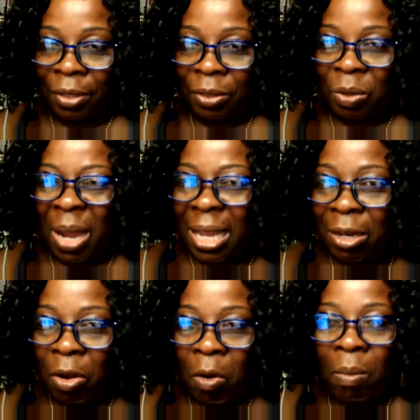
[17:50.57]
So I
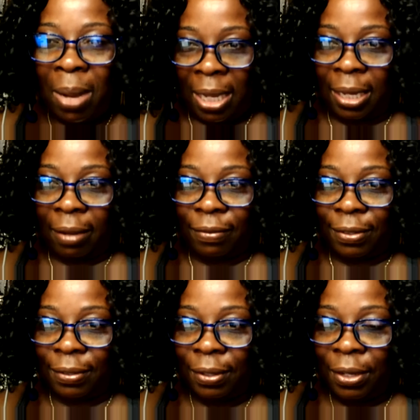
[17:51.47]
know my
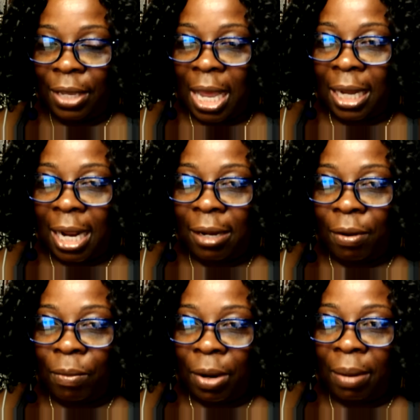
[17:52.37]
gifts and I
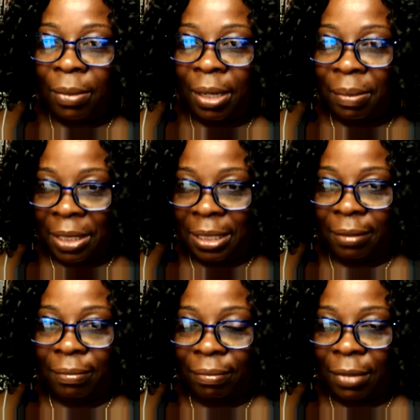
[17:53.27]
know where I'm limited
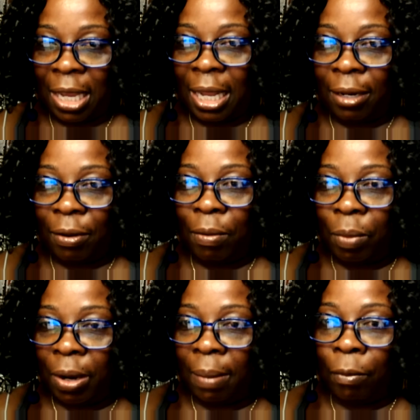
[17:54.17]
and I know
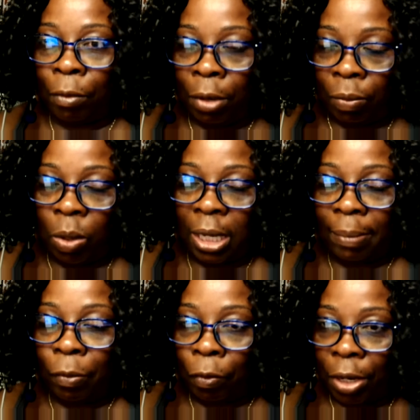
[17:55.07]
where what
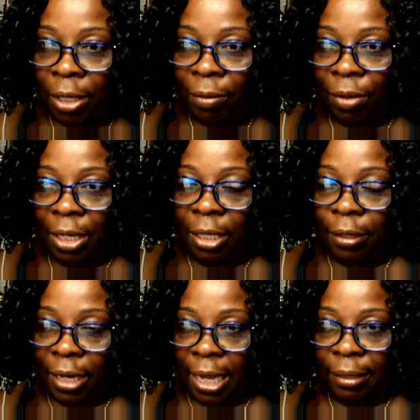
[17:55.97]
I'm really, really
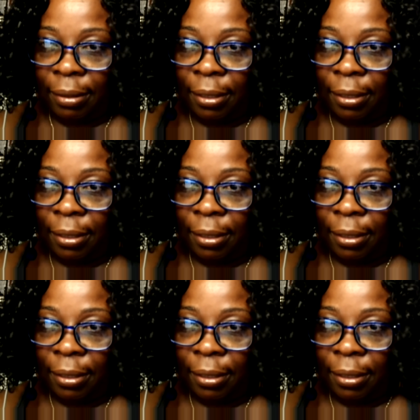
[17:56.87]
good at.